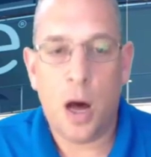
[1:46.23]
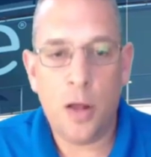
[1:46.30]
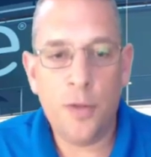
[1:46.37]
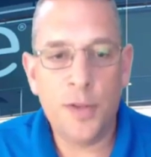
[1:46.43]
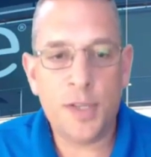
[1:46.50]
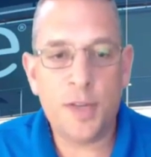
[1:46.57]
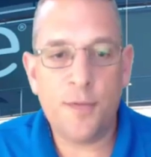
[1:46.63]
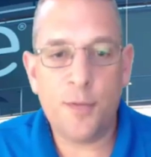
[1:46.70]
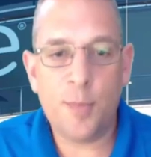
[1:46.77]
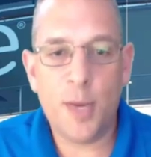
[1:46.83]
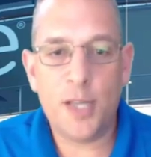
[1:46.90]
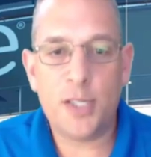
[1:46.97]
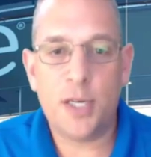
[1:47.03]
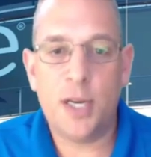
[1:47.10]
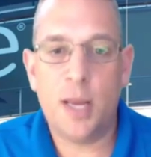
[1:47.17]
All this
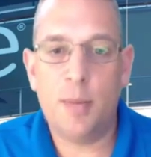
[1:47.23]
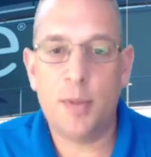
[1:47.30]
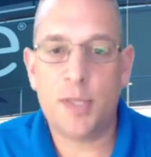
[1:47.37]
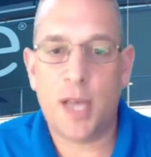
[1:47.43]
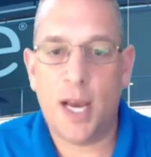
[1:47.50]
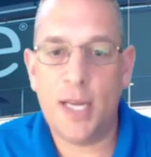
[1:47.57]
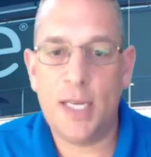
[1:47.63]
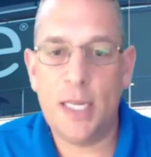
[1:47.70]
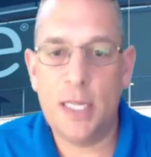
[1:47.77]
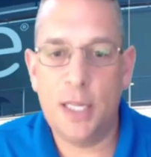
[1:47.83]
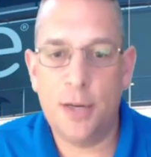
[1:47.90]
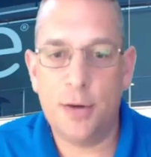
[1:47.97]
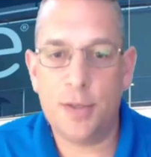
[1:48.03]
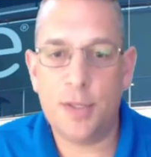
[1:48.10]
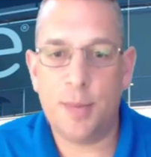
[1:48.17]
information enables I T
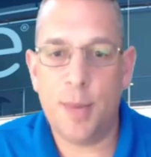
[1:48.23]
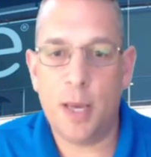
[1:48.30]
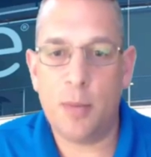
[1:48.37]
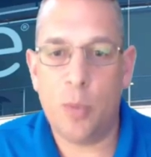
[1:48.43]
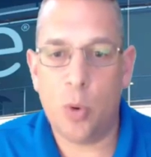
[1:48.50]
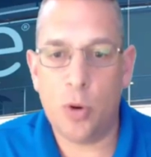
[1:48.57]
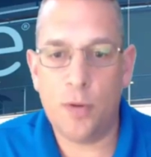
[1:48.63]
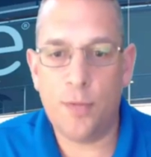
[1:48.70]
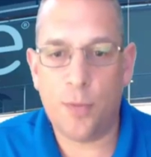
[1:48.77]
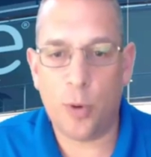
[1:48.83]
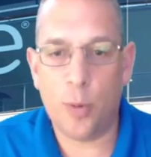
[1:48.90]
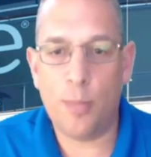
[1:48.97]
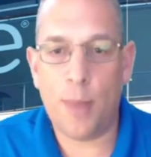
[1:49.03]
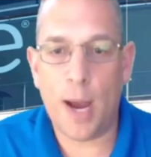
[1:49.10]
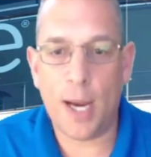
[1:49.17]
leaders to make more
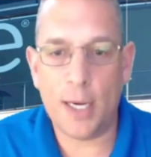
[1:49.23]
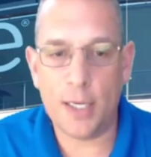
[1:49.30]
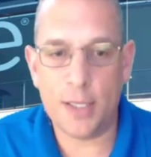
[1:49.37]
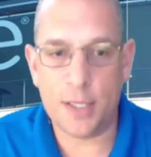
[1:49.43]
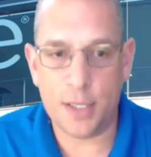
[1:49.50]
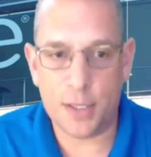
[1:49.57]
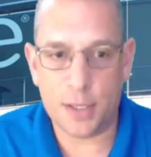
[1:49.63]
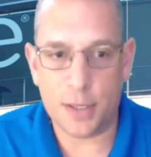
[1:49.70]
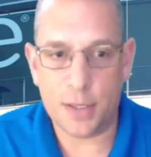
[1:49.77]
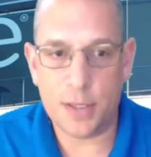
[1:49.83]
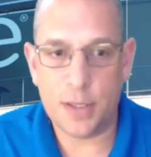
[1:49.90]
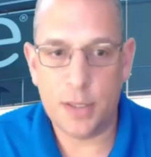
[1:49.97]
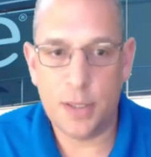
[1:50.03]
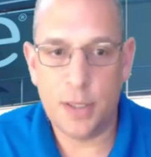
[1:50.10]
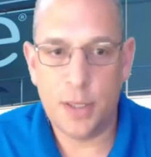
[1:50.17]
informed buying
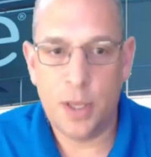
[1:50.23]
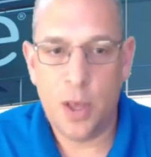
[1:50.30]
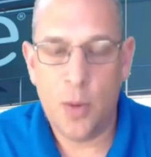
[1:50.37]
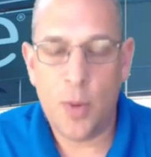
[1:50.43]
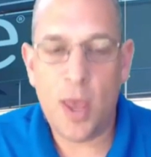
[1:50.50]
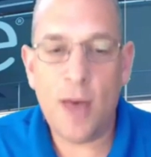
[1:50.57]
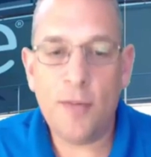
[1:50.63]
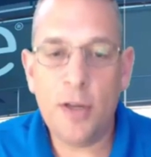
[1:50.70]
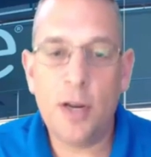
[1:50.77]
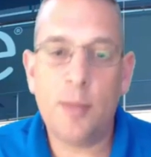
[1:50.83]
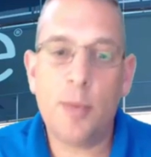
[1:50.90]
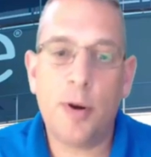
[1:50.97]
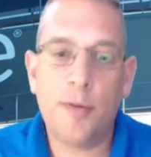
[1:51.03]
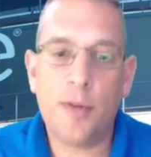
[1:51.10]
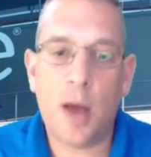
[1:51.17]
decisions. We have a
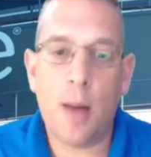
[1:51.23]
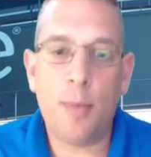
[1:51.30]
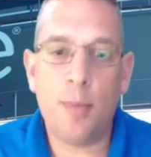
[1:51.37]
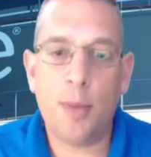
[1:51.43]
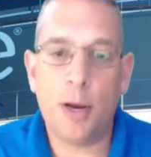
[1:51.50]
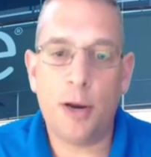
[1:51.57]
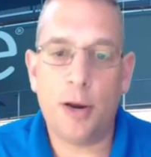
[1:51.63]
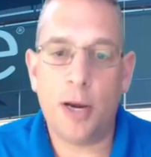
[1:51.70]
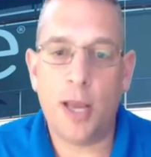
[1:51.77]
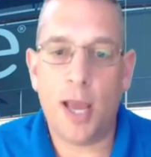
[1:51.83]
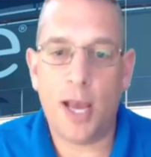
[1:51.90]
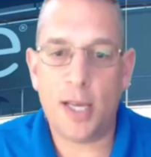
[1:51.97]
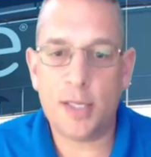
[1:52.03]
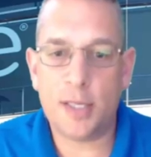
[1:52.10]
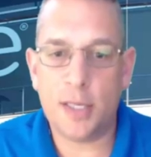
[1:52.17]
number of
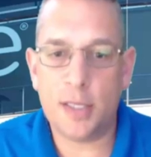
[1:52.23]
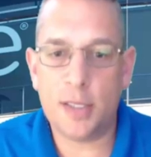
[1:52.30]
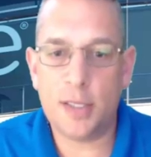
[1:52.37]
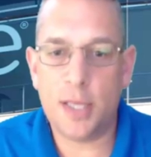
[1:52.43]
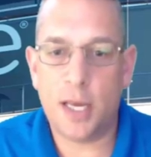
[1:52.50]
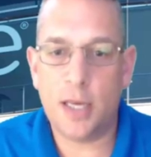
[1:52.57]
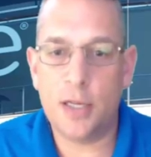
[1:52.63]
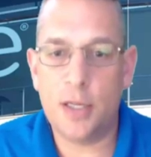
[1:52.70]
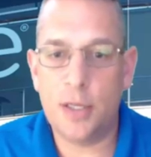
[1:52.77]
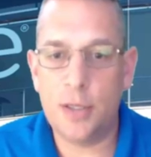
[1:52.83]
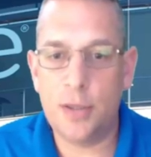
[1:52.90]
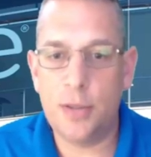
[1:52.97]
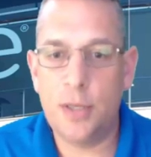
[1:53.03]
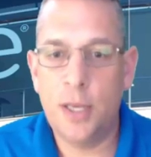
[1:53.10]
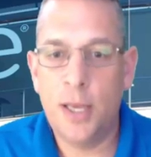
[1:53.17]
complementary assets that
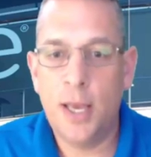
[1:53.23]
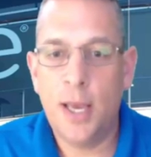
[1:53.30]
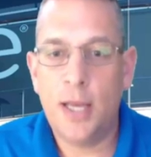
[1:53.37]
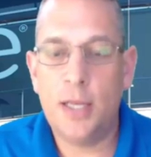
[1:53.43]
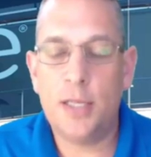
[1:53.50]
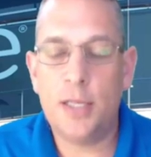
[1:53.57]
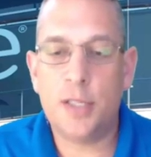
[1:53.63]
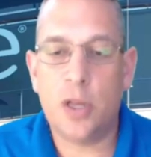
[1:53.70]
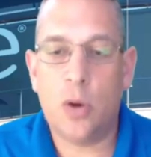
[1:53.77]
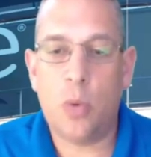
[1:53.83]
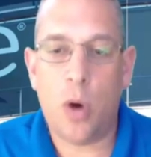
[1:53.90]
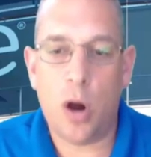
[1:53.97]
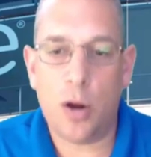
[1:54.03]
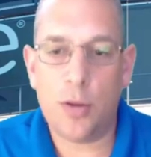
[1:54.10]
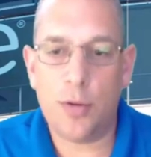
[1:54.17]
include an install
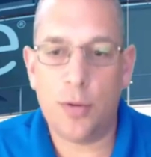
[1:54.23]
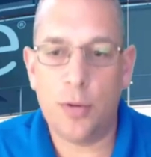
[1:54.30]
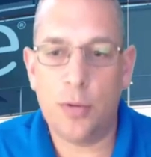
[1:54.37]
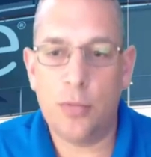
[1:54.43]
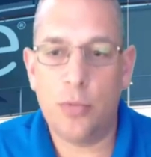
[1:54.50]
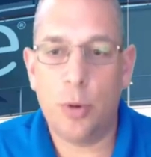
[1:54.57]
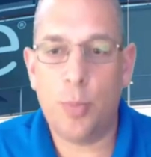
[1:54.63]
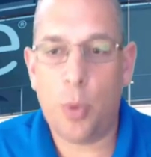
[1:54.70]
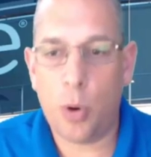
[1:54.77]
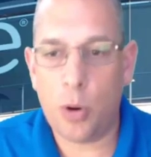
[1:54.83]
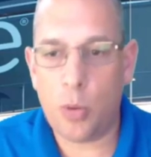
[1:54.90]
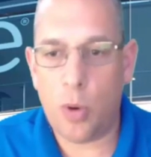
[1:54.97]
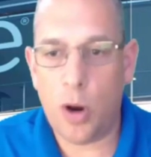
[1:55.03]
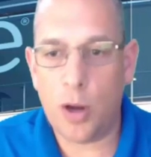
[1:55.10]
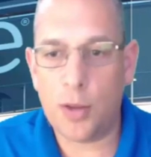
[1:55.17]
walkthrough,
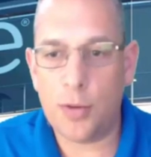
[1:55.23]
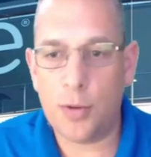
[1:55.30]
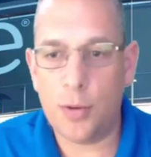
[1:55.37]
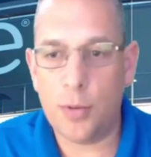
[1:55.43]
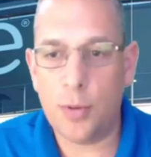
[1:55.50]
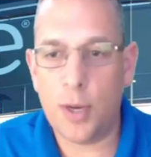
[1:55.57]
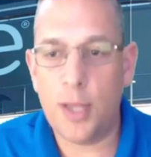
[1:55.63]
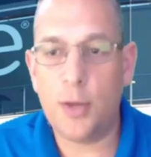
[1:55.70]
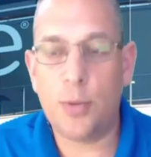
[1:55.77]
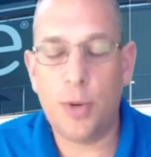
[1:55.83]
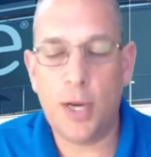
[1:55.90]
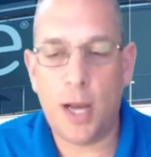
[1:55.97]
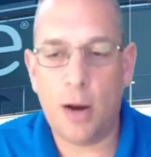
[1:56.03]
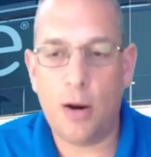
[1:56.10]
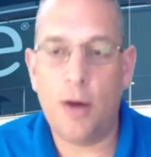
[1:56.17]
report walkthrough, and the
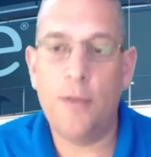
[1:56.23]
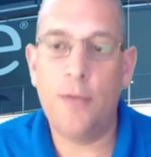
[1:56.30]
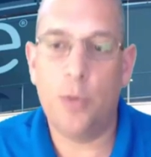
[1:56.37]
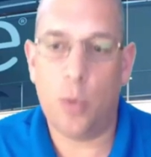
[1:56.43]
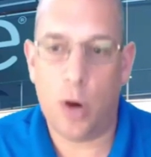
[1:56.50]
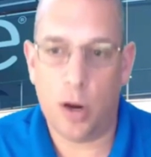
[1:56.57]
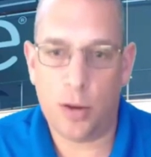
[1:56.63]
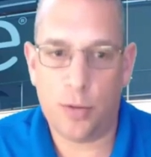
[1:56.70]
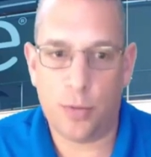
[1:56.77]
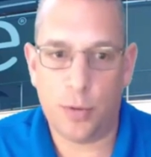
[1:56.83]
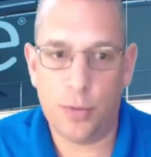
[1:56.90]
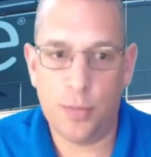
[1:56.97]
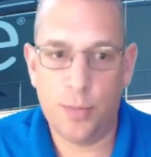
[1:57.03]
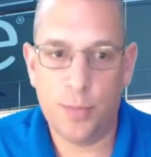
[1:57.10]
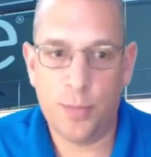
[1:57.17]
readout of the
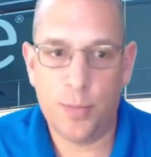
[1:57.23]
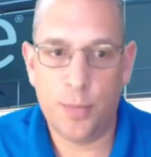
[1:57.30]
walkthrough.